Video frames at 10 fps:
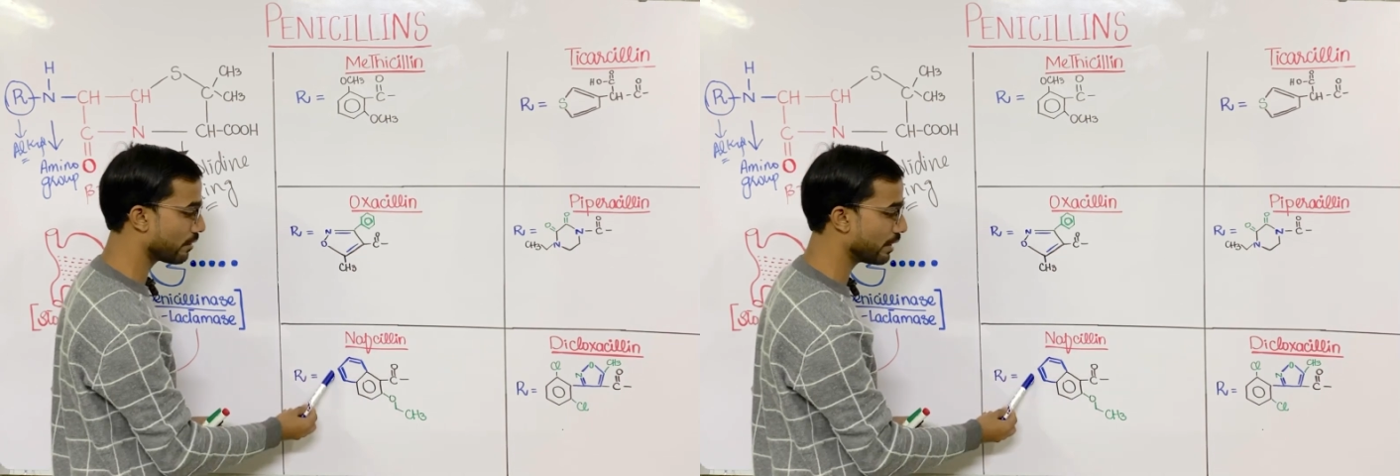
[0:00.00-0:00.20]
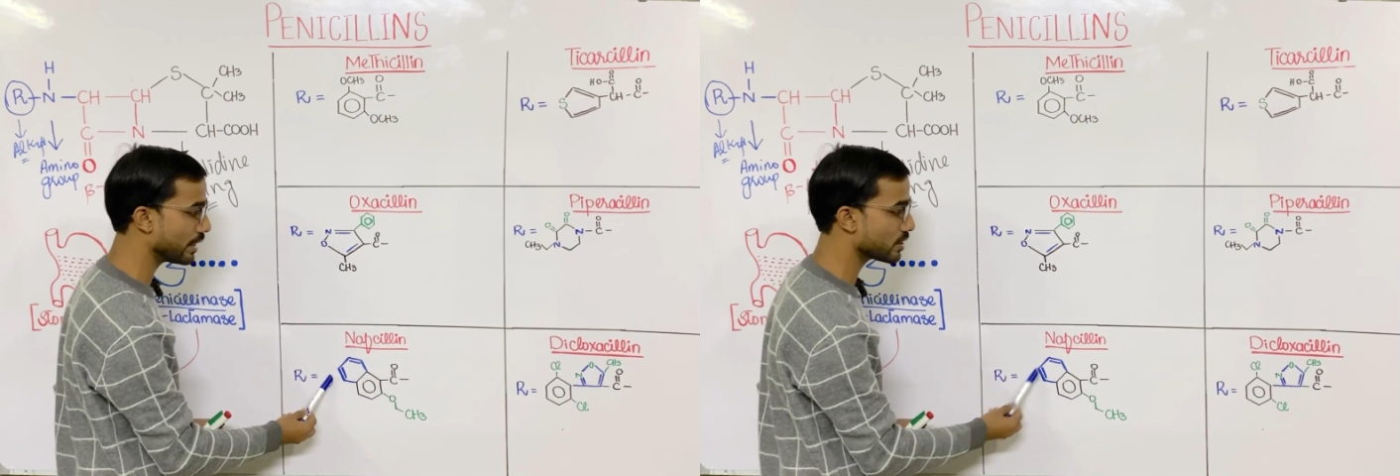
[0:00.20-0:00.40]

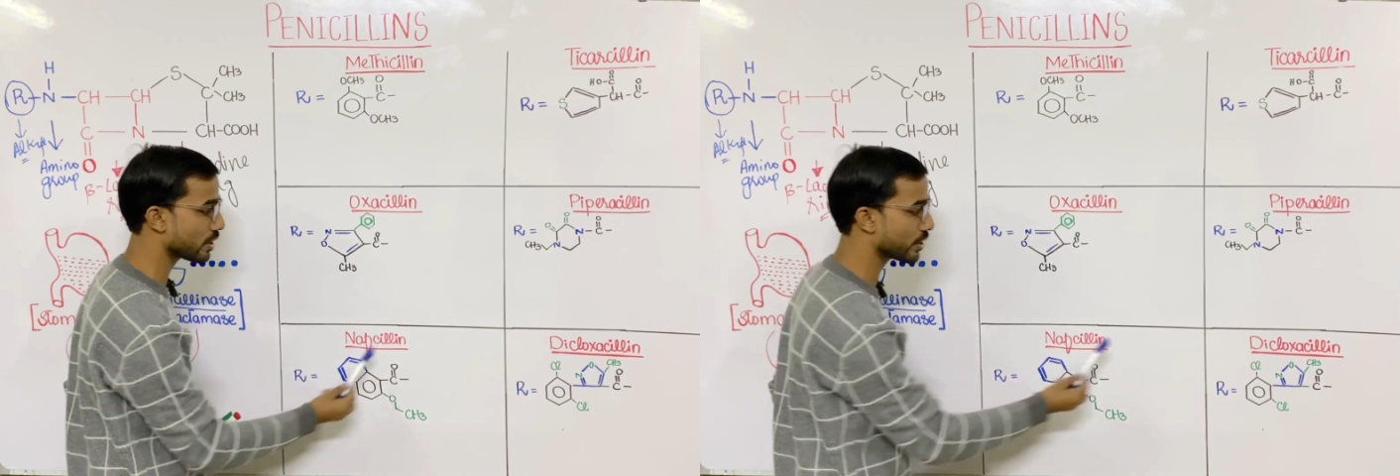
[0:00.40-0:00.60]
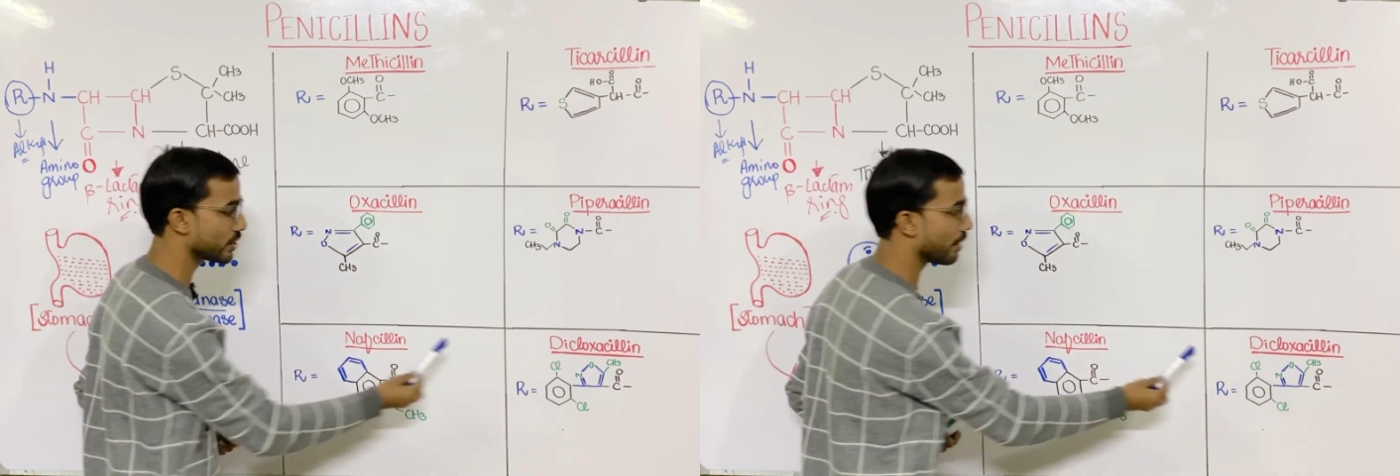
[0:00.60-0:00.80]
ring
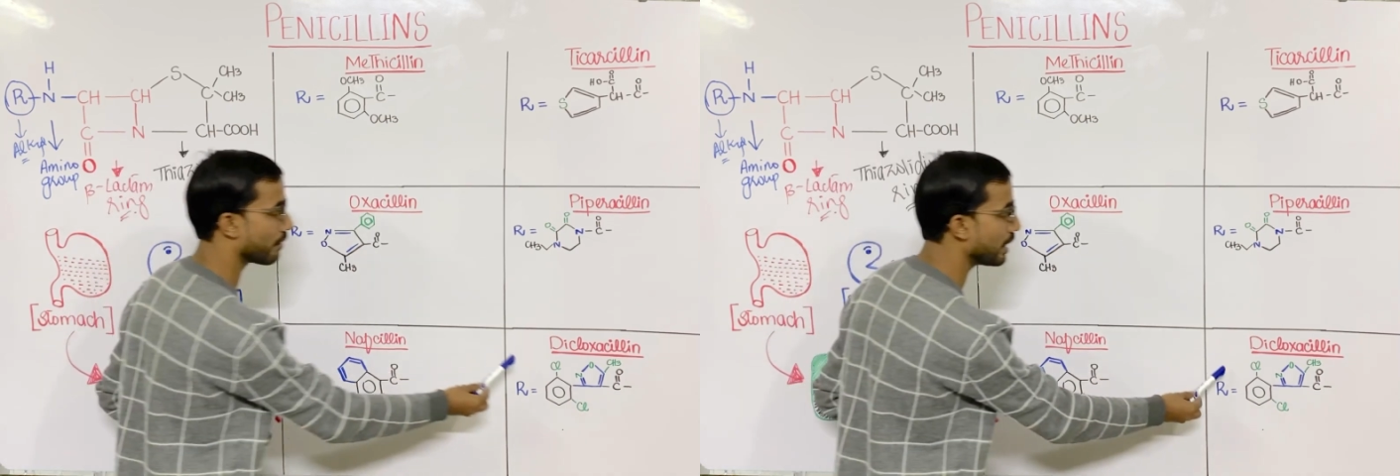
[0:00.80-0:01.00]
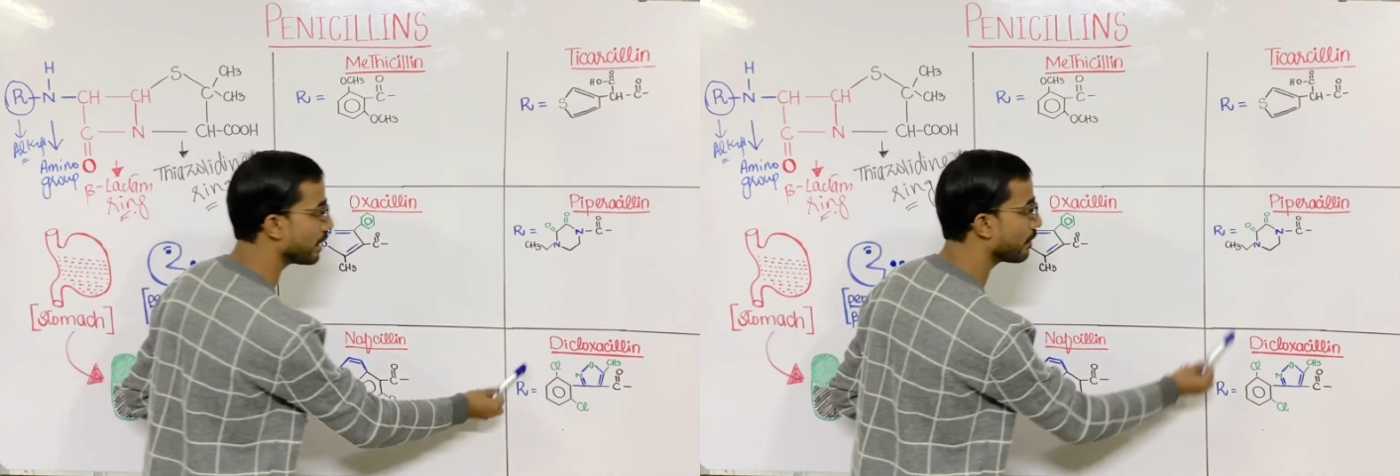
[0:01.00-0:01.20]
structure,
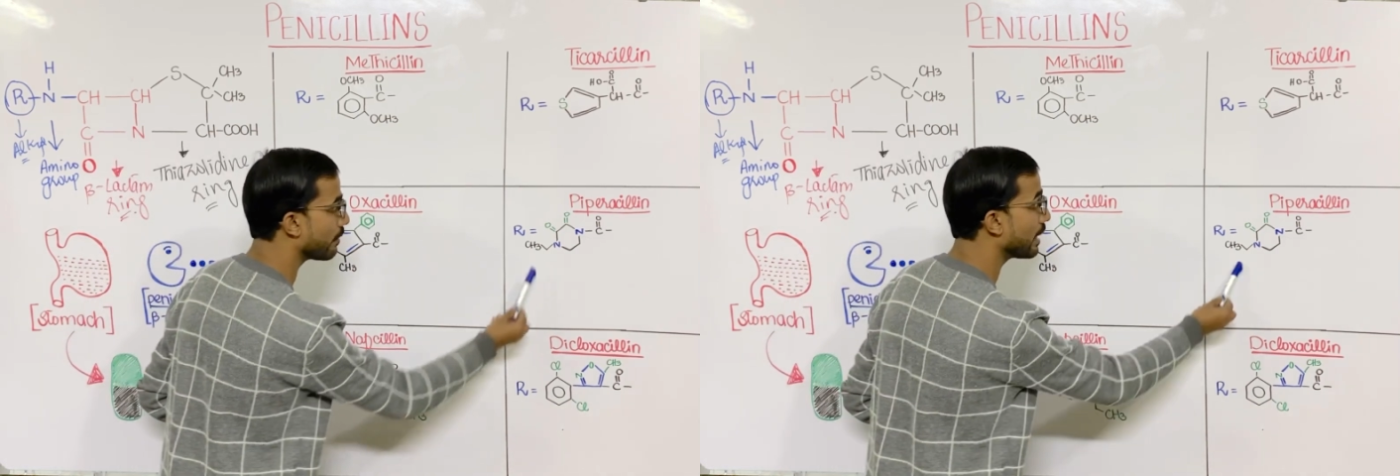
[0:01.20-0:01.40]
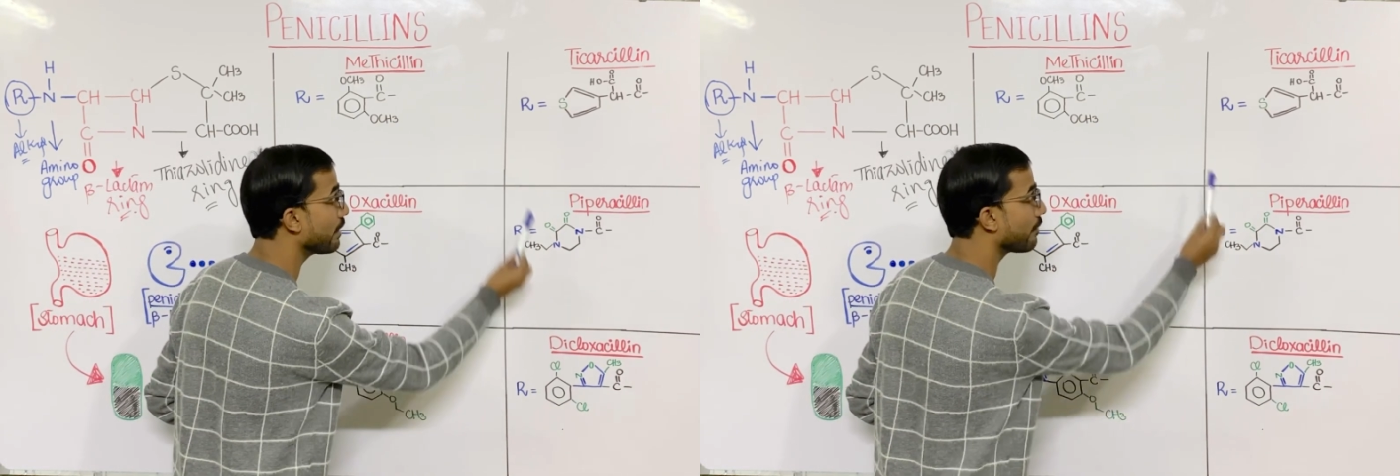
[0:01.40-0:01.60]
ring,
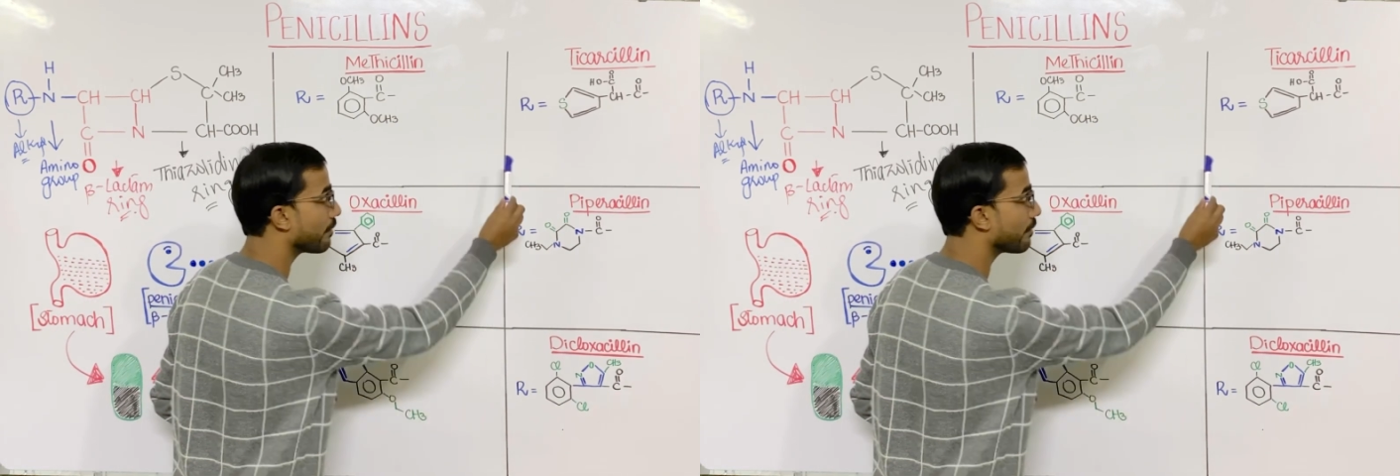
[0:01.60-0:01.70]
ring,